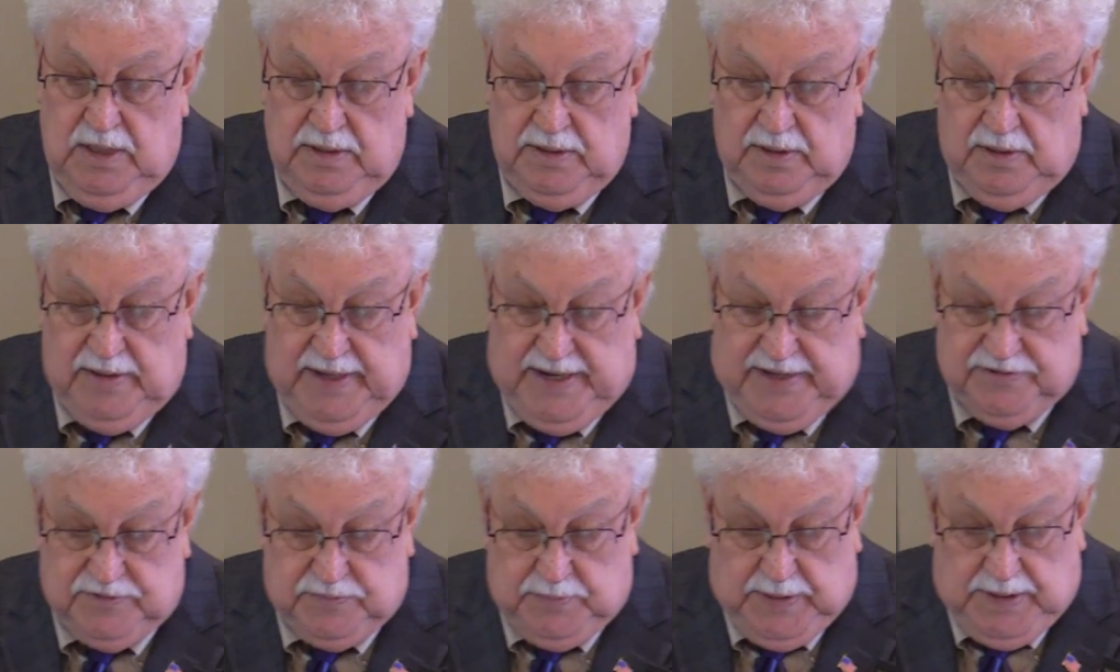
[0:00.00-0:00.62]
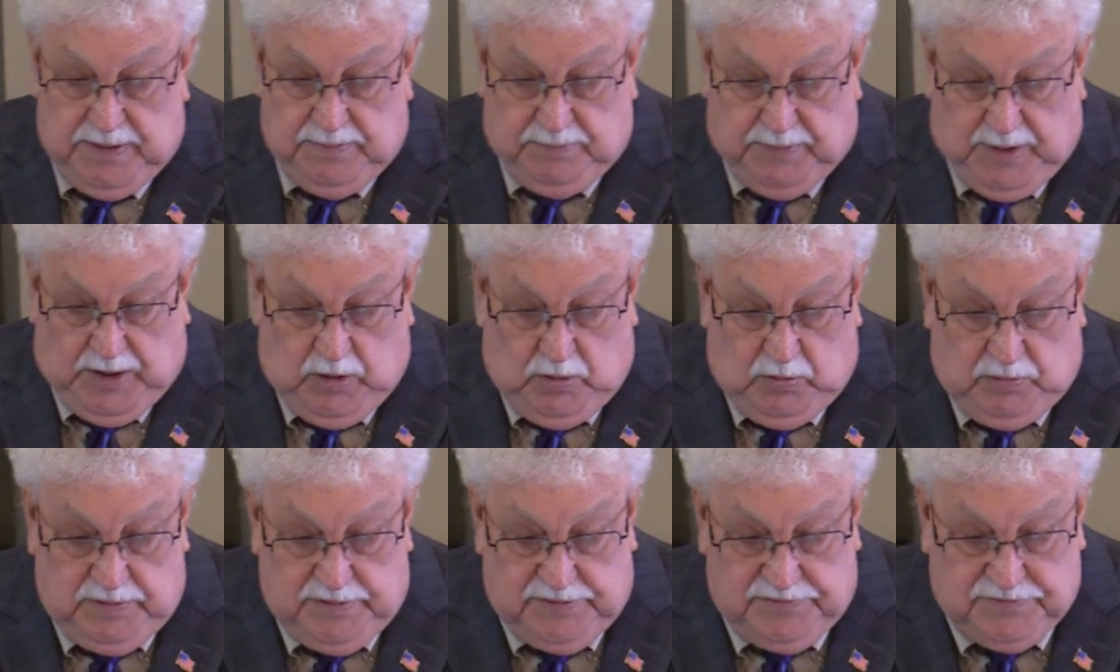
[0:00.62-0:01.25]
There has to be a
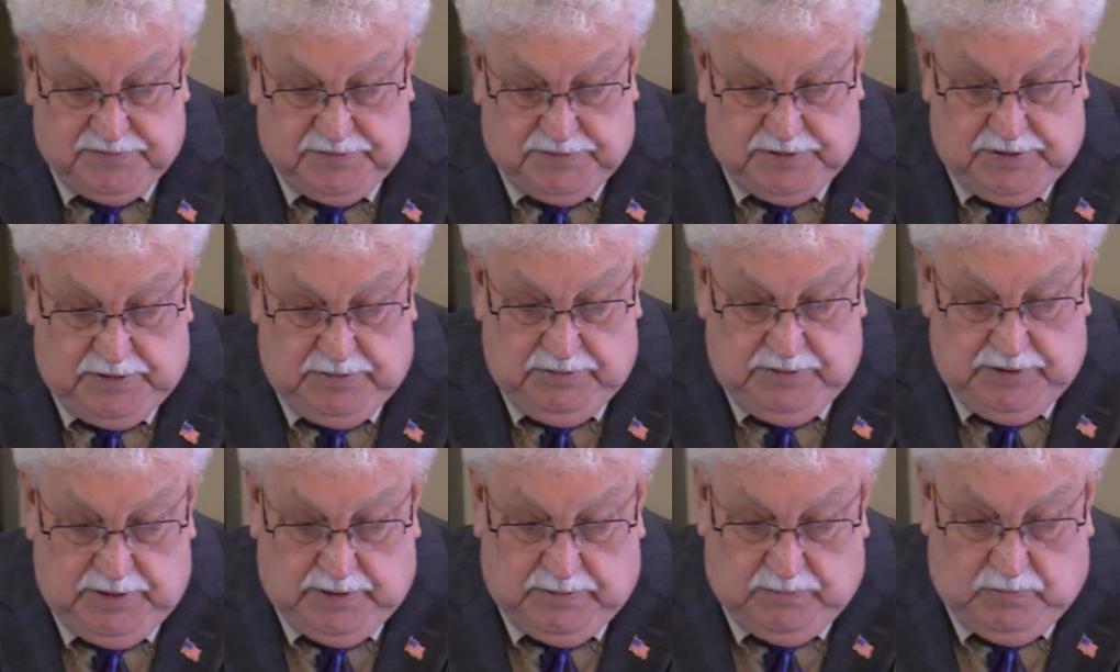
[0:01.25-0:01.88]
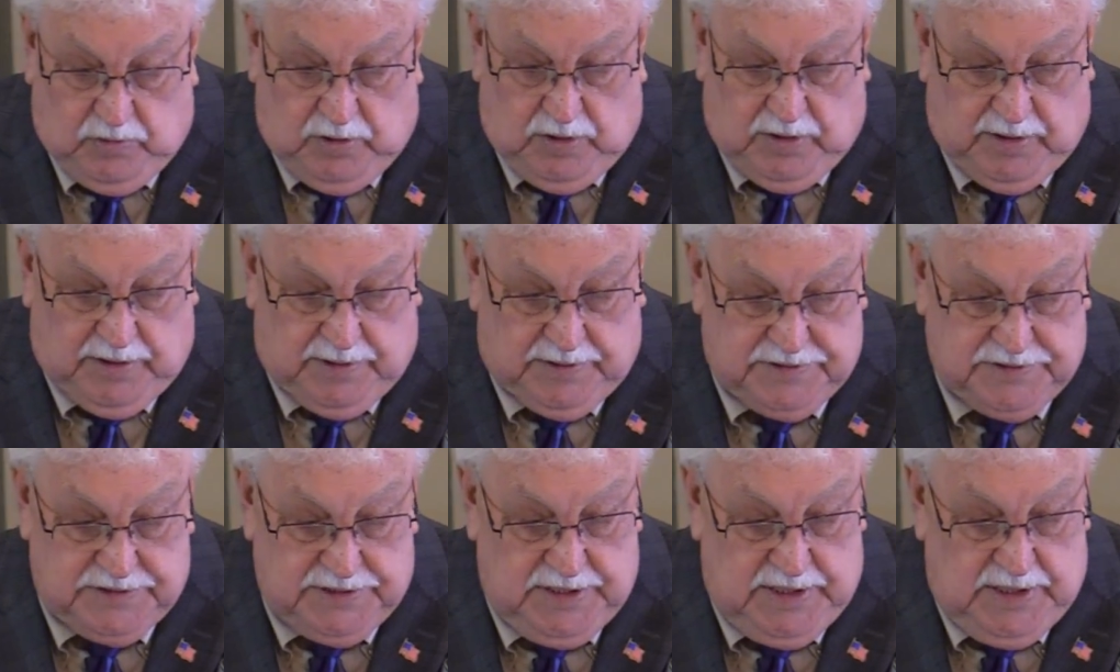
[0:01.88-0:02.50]
boldness to do good
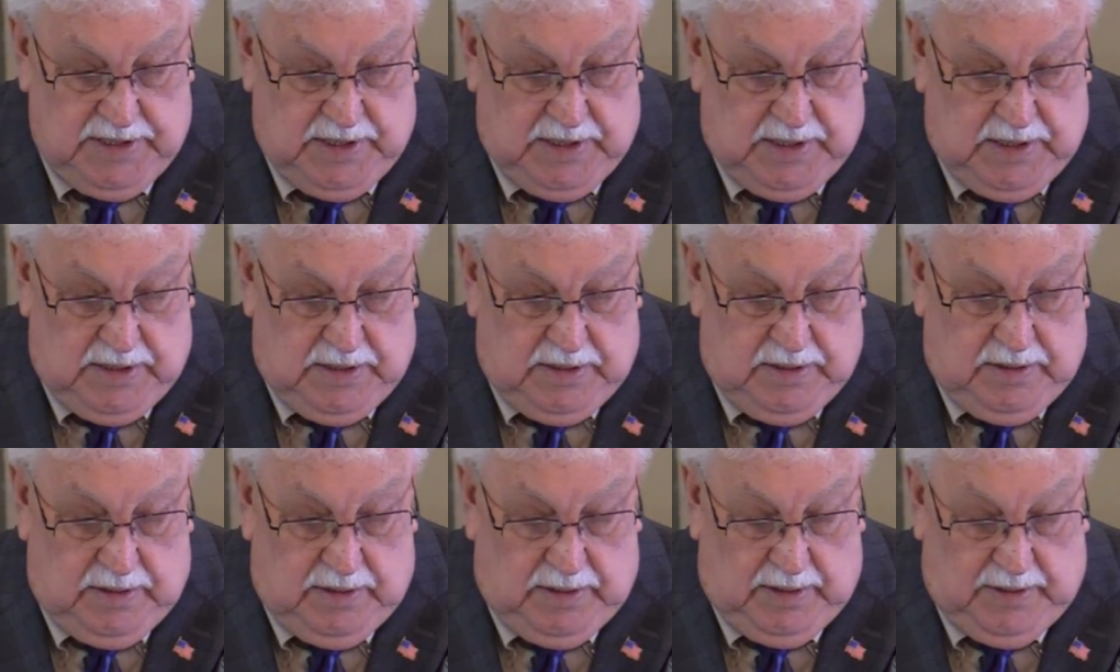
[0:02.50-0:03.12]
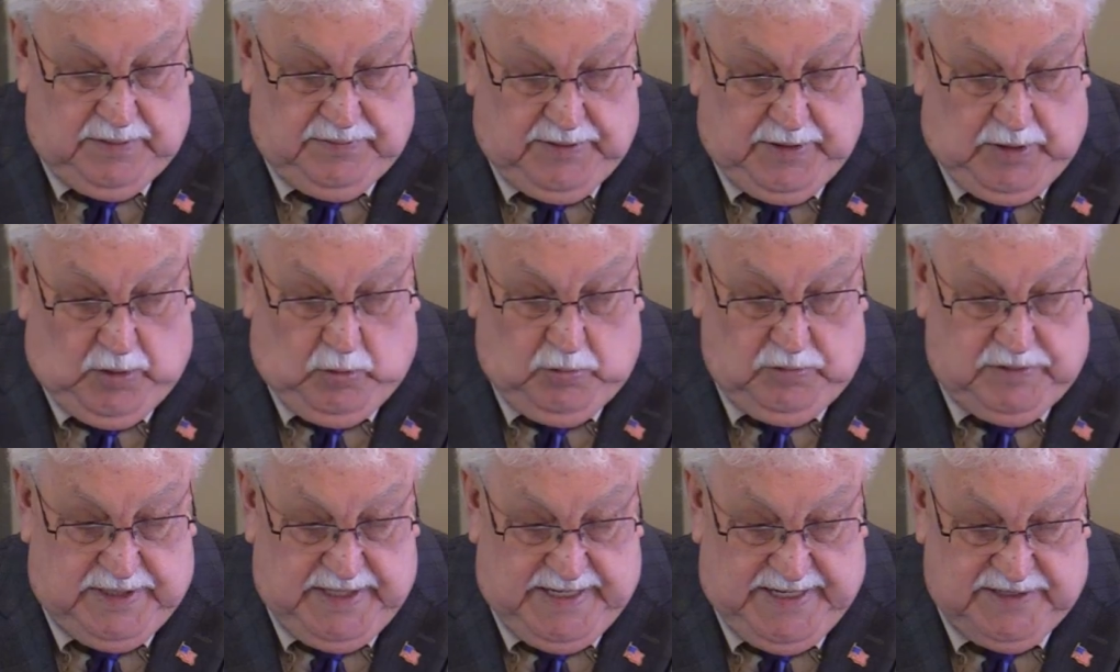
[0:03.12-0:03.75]
works. Uh, the
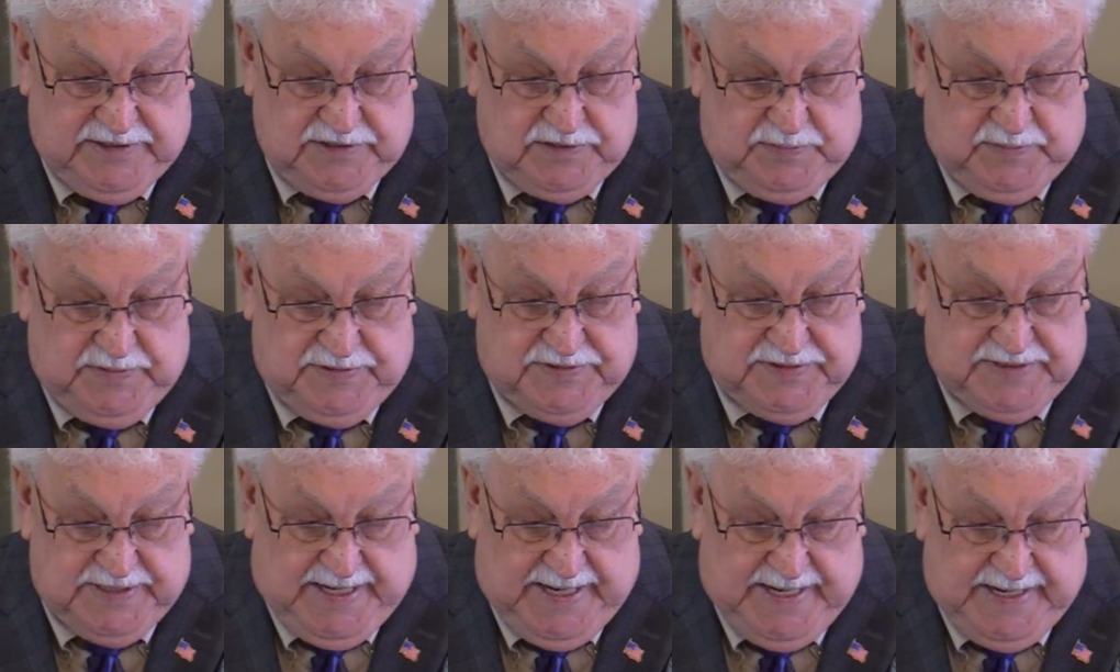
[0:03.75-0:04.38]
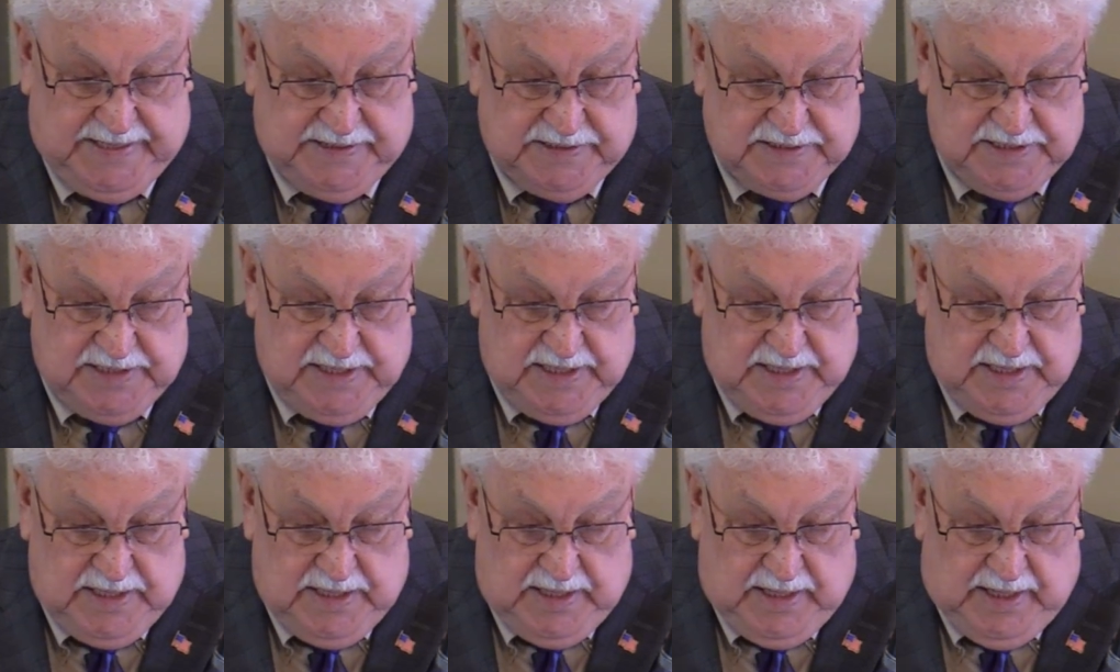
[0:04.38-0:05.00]
Old Testament saints
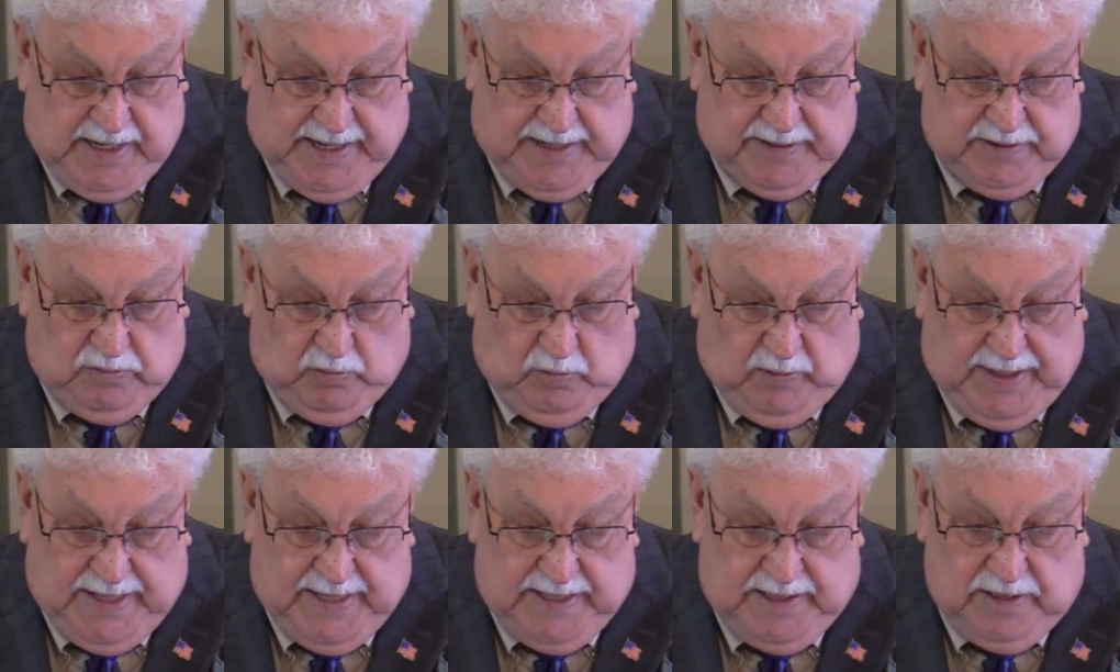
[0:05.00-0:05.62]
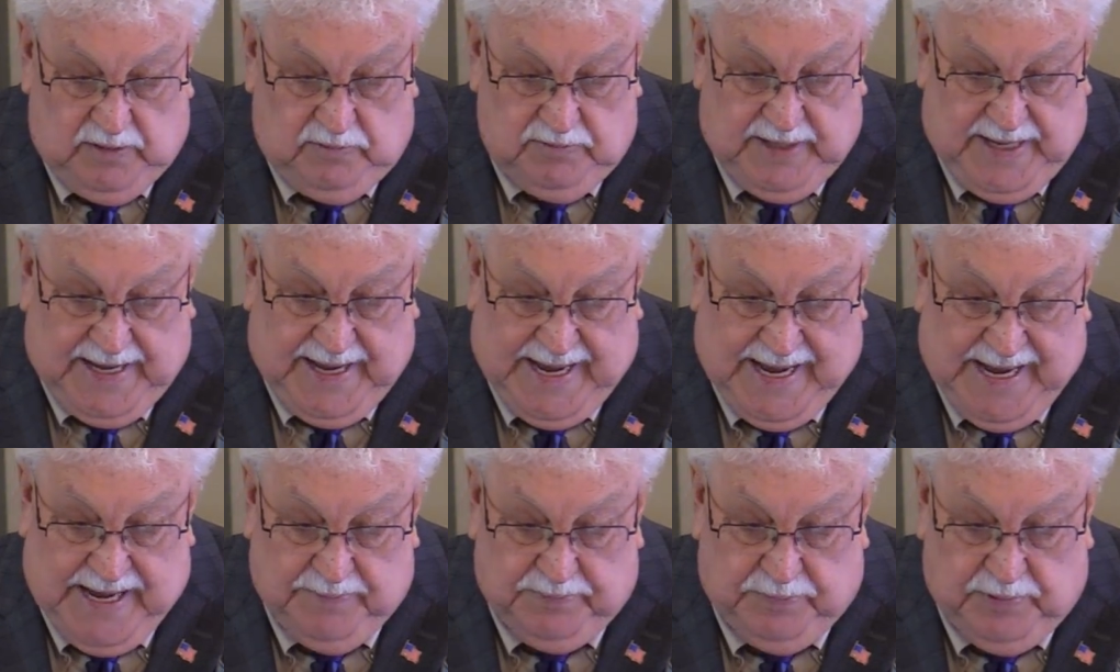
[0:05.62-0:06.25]
had to wait on the
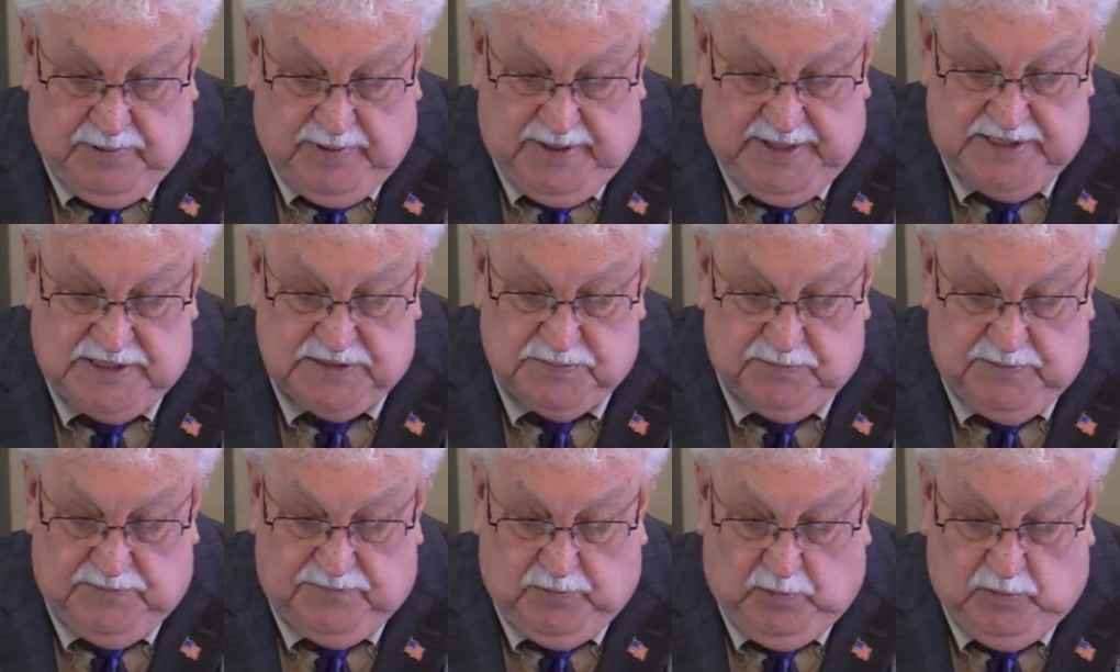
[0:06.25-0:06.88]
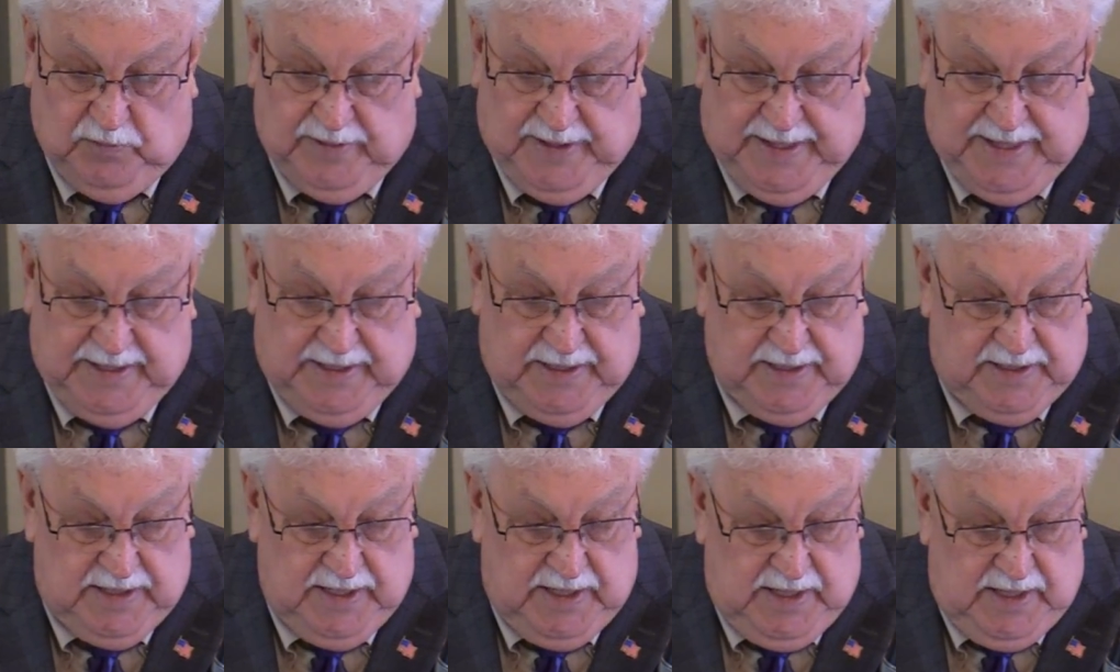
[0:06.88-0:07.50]
high priest before they
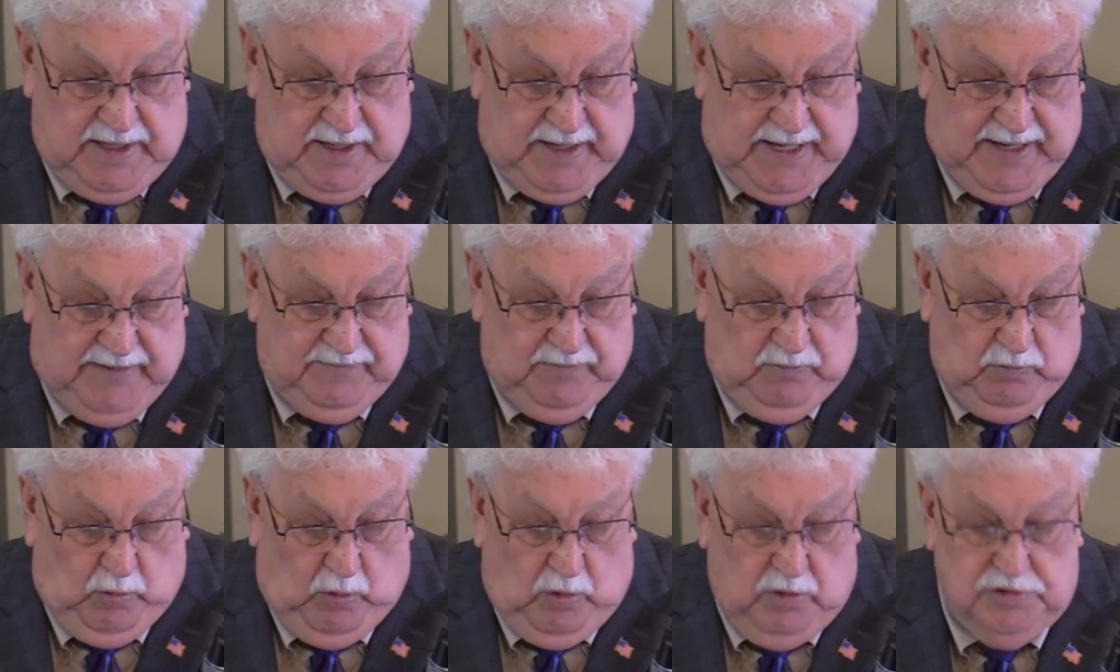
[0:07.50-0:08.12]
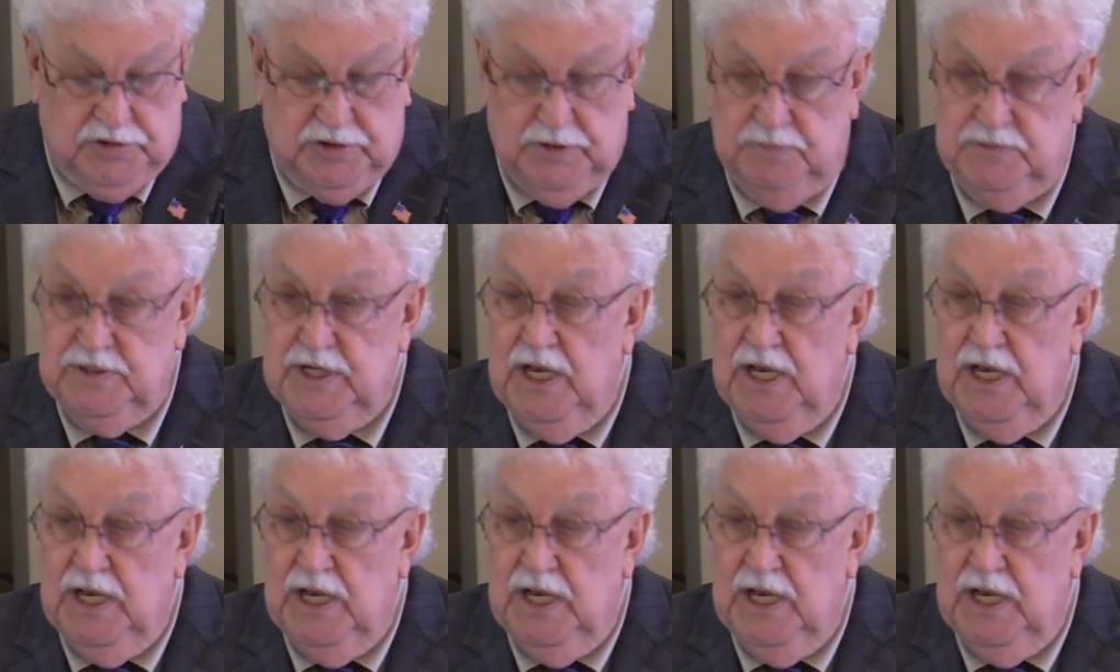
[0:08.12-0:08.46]
could even worship